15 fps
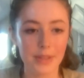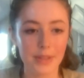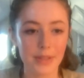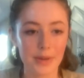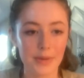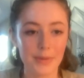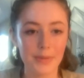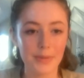
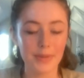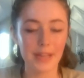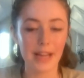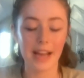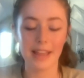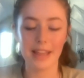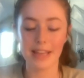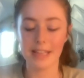So yeah,
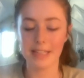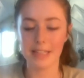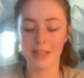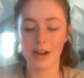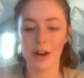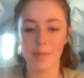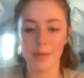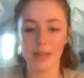I think it's a
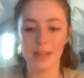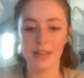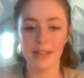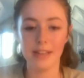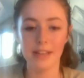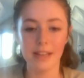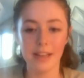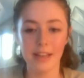common
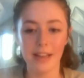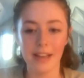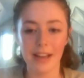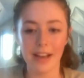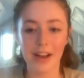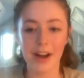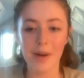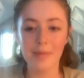
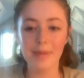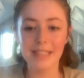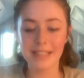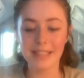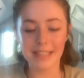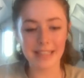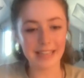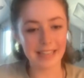
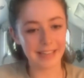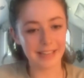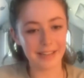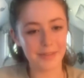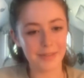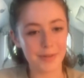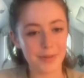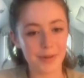scene
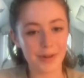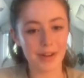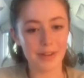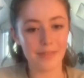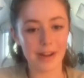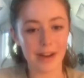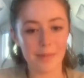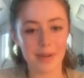for
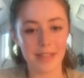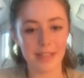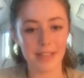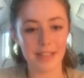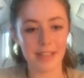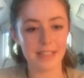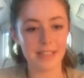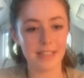
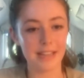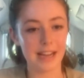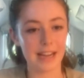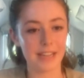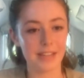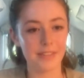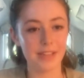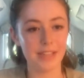environmentalists and
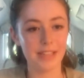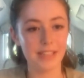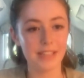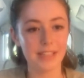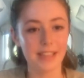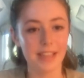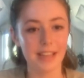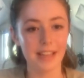
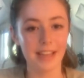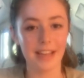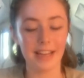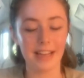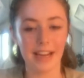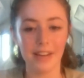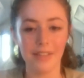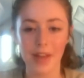activists, and
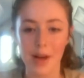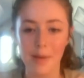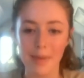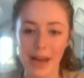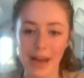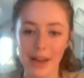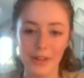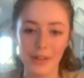kind of that
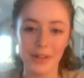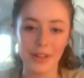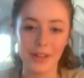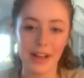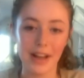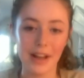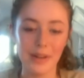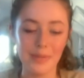battle
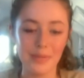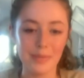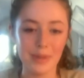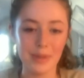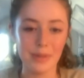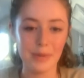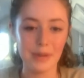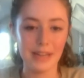
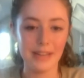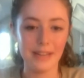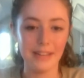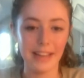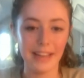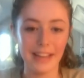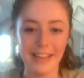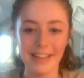between
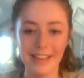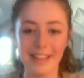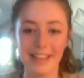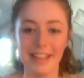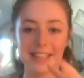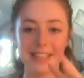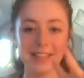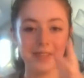like
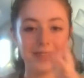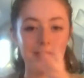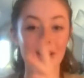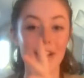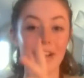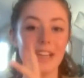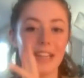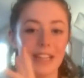this
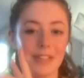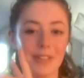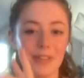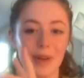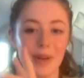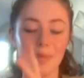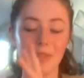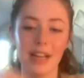very
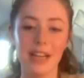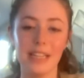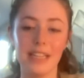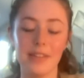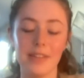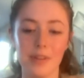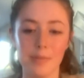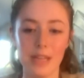extreme
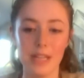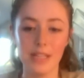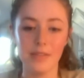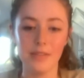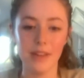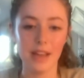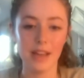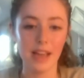scientific piece
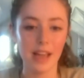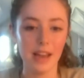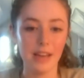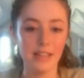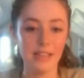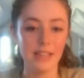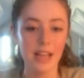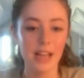of it
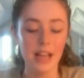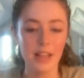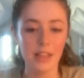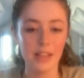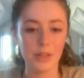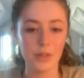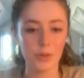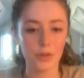and
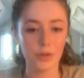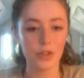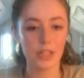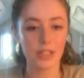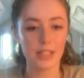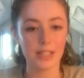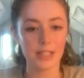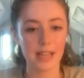the social
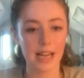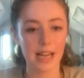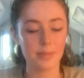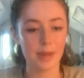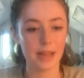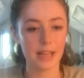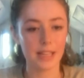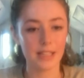justice
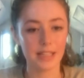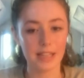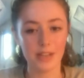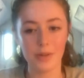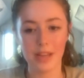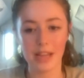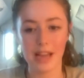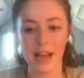aspects. And
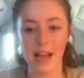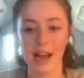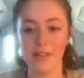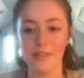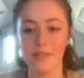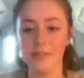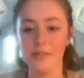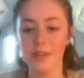you can't
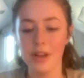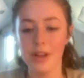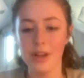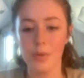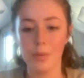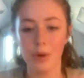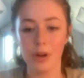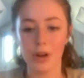have
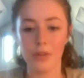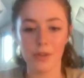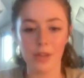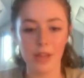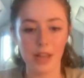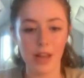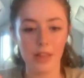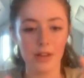one over
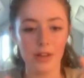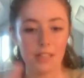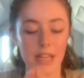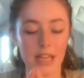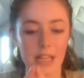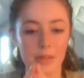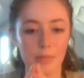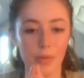the other. It
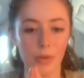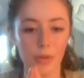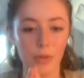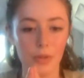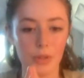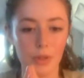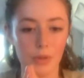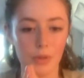takes
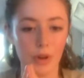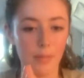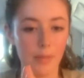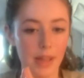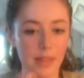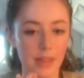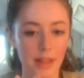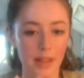both to
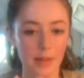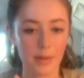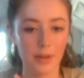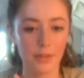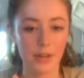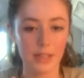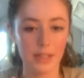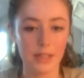combat the climate
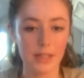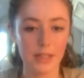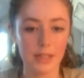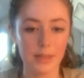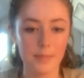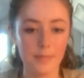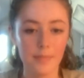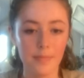
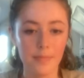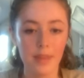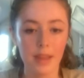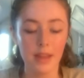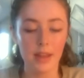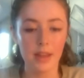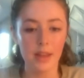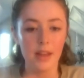crisis.
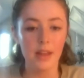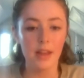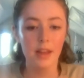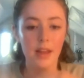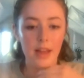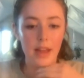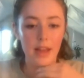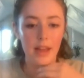
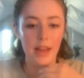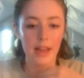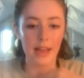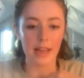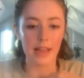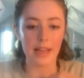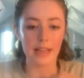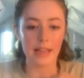
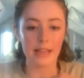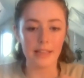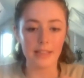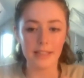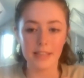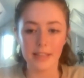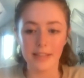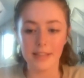
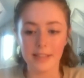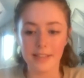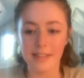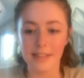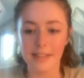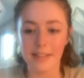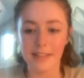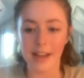And
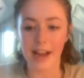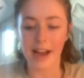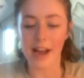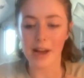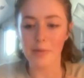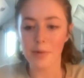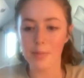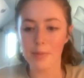
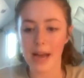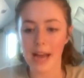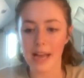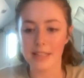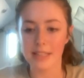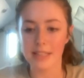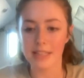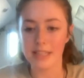I will
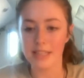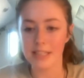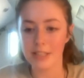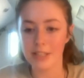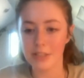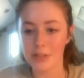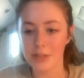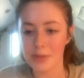pass it
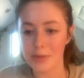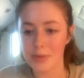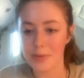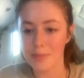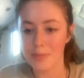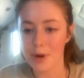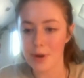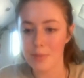to
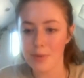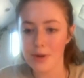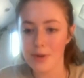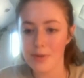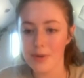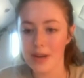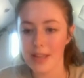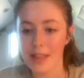
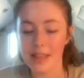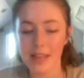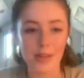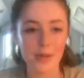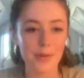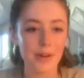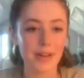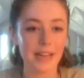Momo. I think
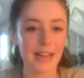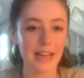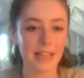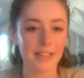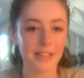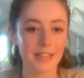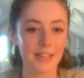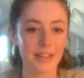you are
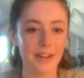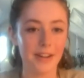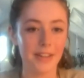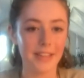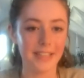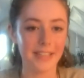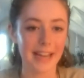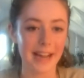next on
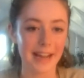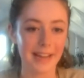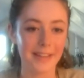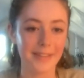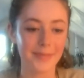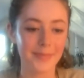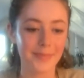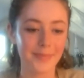the stack.
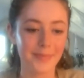